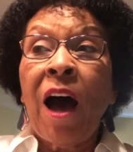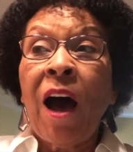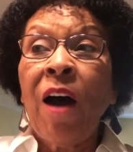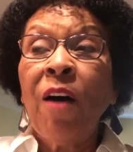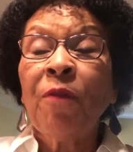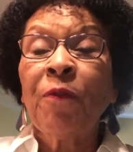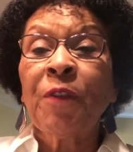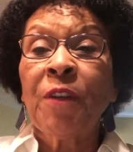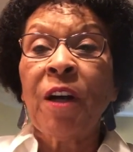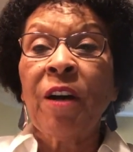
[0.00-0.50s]

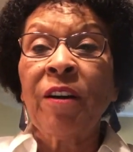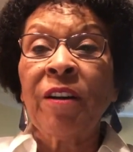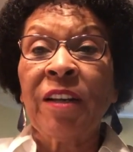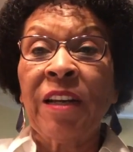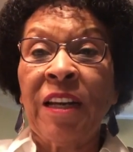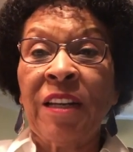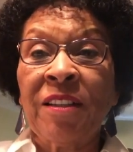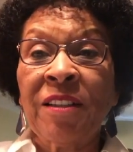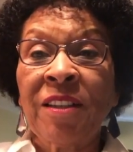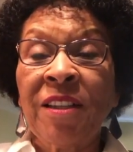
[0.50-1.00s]
of
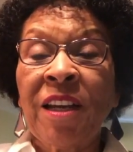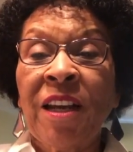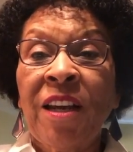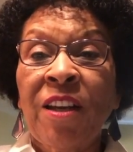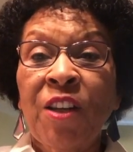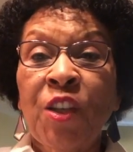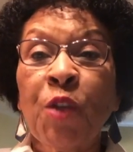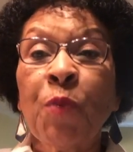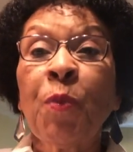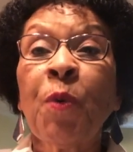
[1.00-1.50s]
darkness,
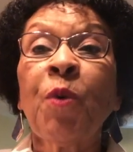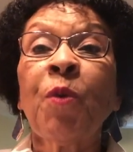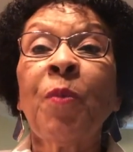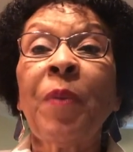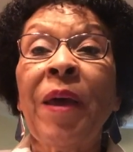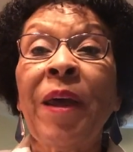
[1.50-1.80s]
Spoon